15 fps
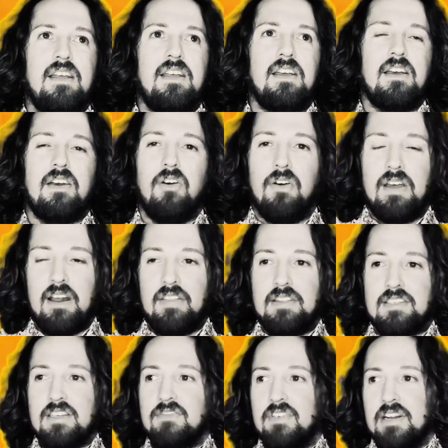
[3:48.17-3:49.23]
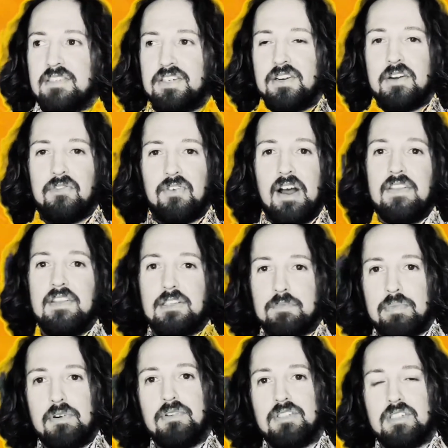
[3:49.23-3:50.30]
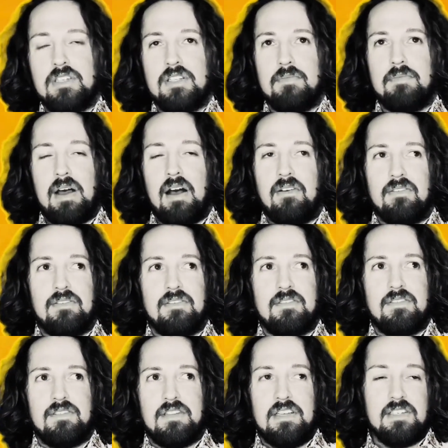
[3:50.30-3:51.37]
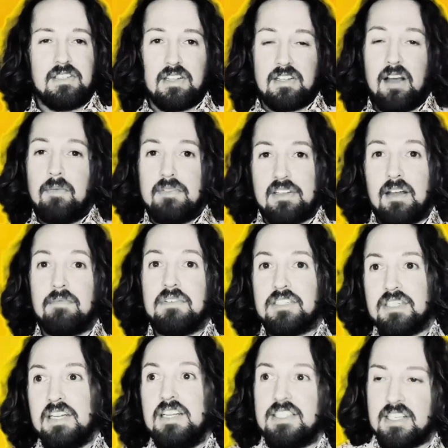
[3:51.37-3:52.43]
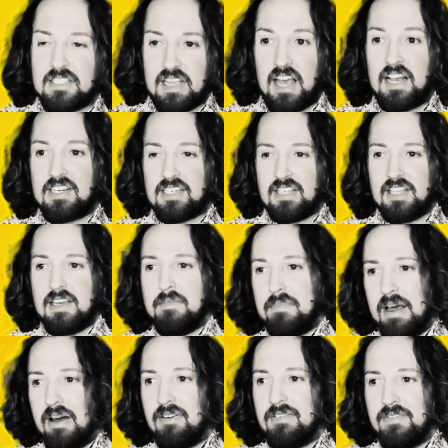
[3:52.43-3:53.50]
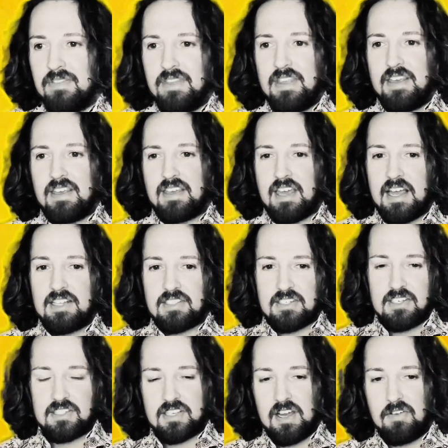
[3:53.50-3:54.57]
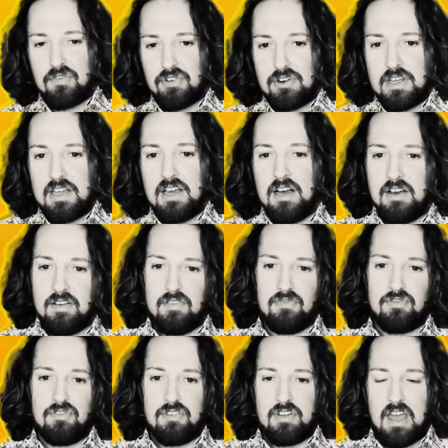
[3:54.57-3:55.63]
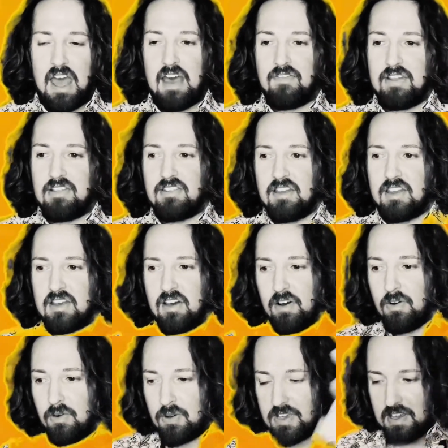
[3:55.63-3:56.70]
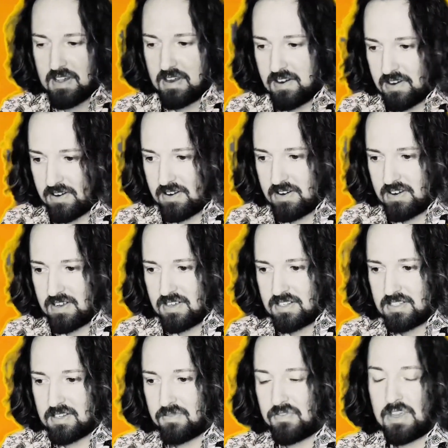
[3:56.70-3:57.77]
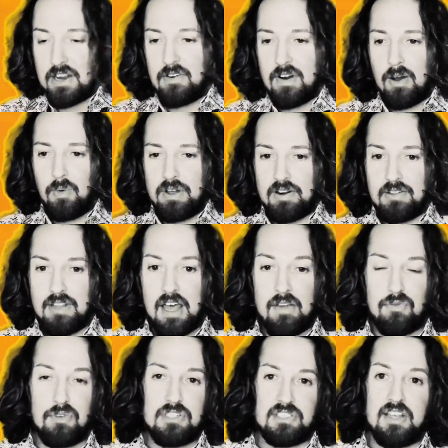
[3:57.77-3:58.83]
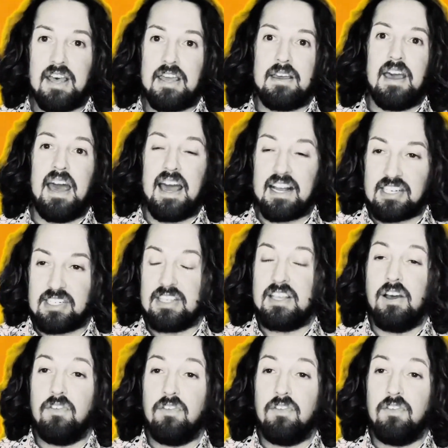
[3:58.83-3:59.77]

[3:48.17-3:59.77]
going on this adventure to find this person, about these automaton machines. It's actually about Kate's discovery of having to go here to figure out what her life was like actually over